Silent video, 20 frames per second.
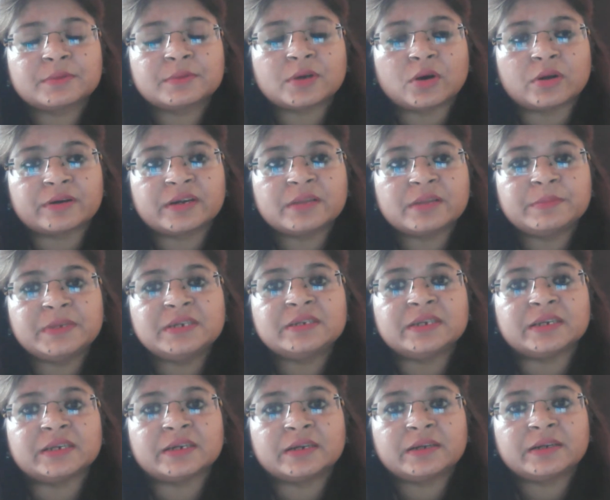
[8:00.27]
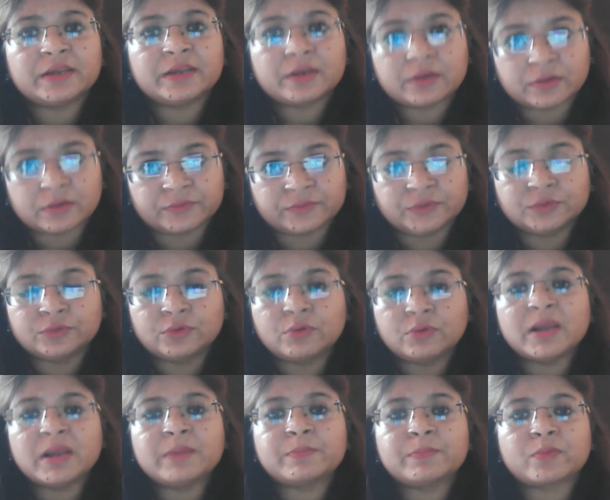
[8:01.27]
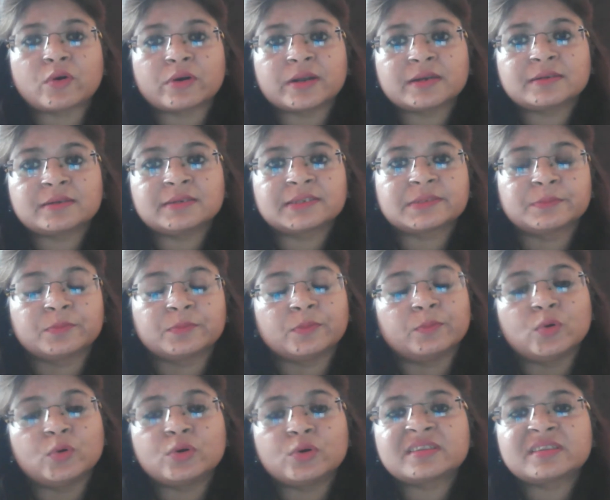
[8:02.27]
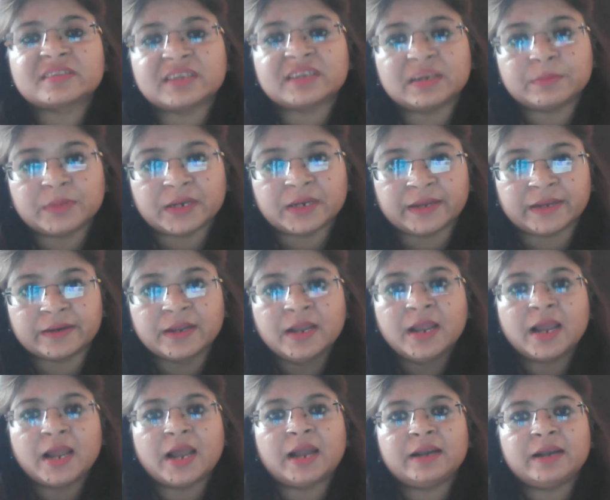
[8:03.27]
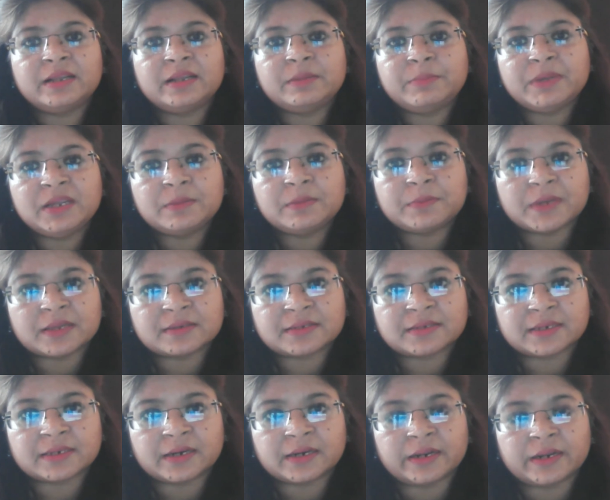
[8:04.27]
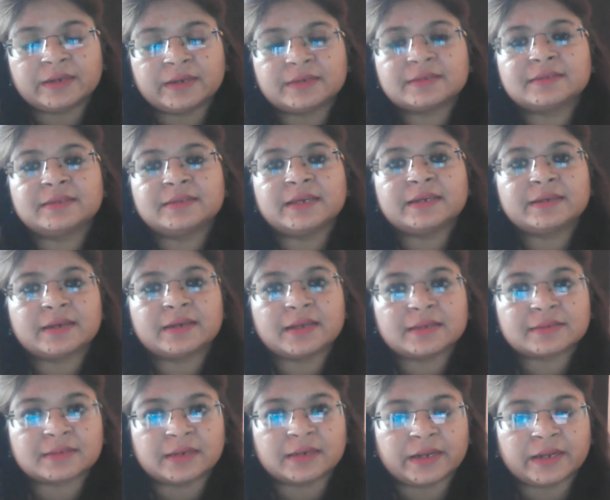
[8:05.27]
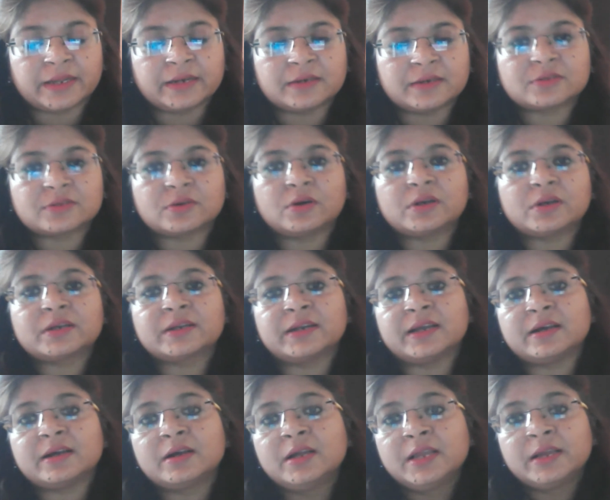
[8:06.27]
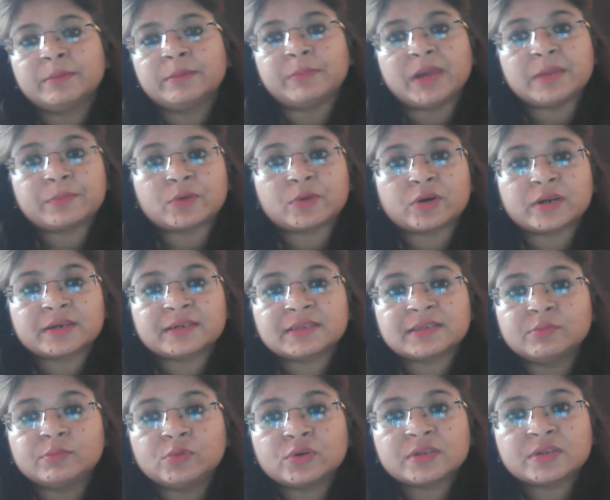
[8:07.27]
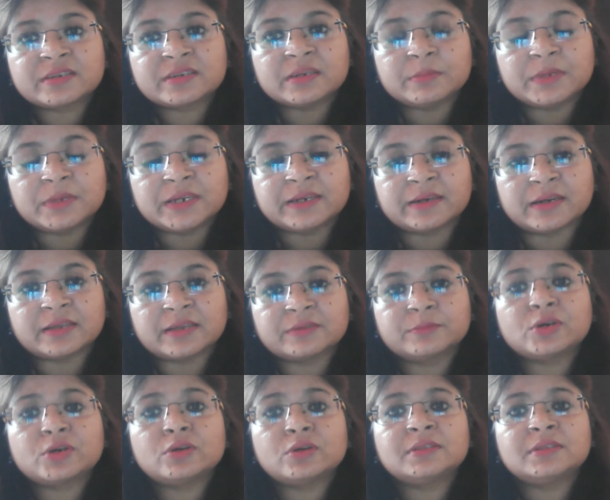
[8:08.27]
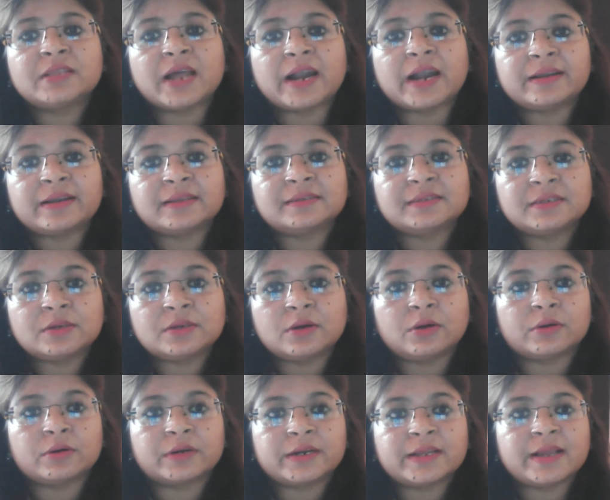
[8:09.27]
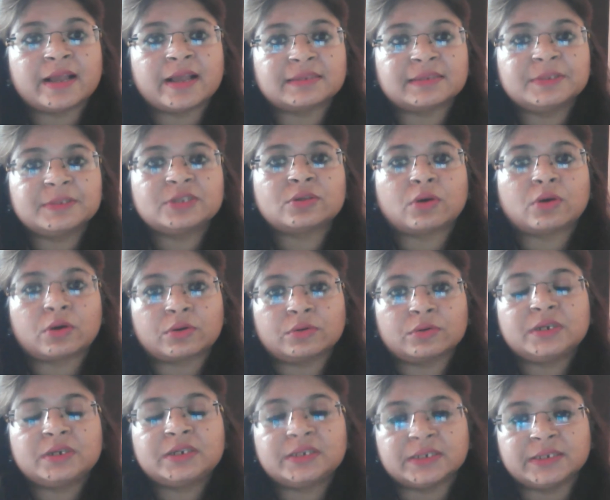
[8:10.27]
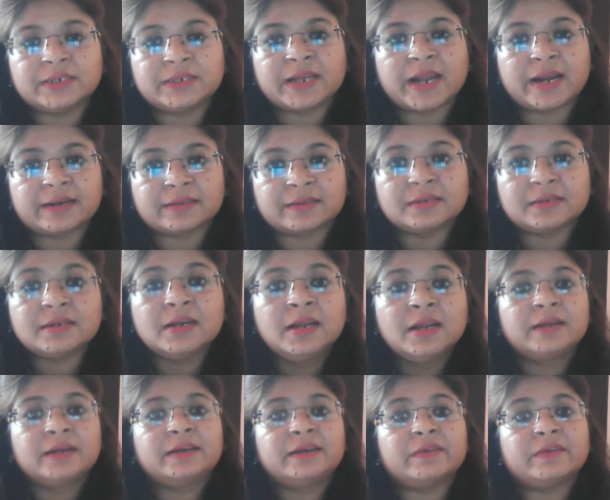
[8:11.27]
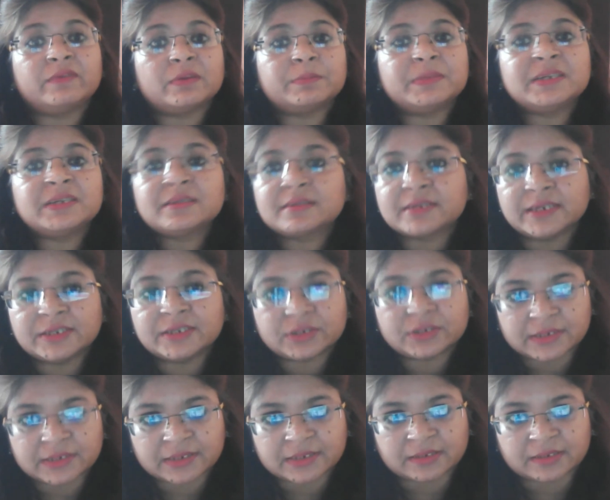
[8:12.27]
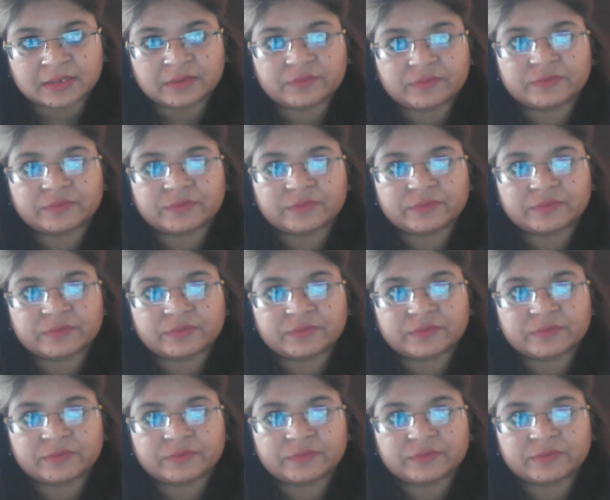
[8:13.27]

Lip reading: already been taken care of. You know my product is more stable in LDPE plastic containers than glass containers, or my product is more stable in glass, because that testing already has been thoroughly done at the development stage itself.